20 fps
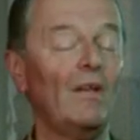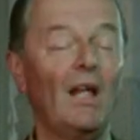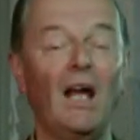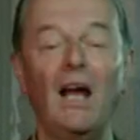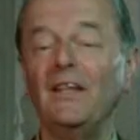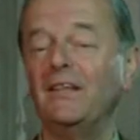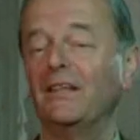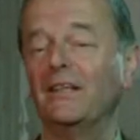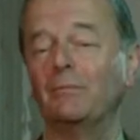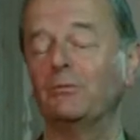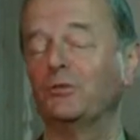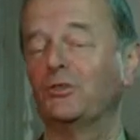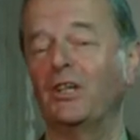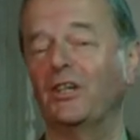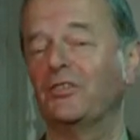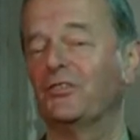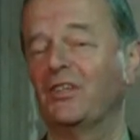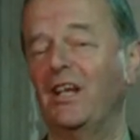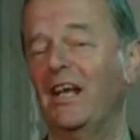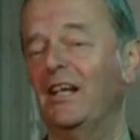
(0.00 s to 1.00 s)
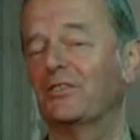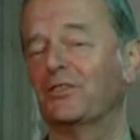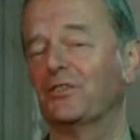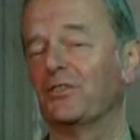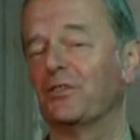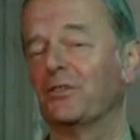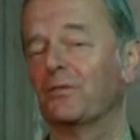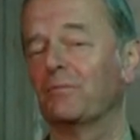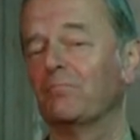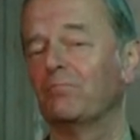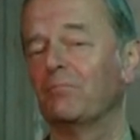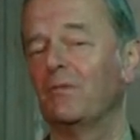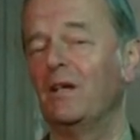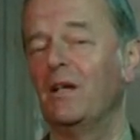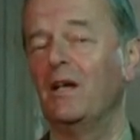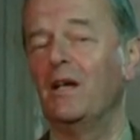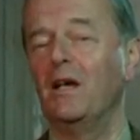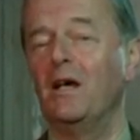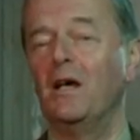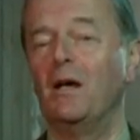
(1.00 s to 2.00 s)
I think it was just an accident,
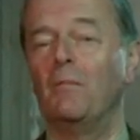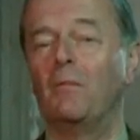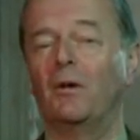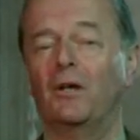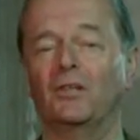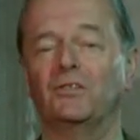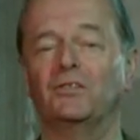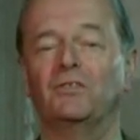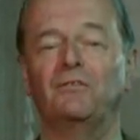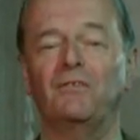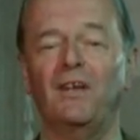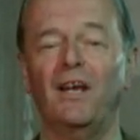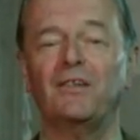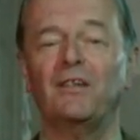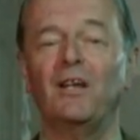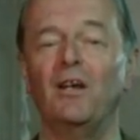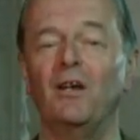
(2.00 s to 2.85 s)
because in fact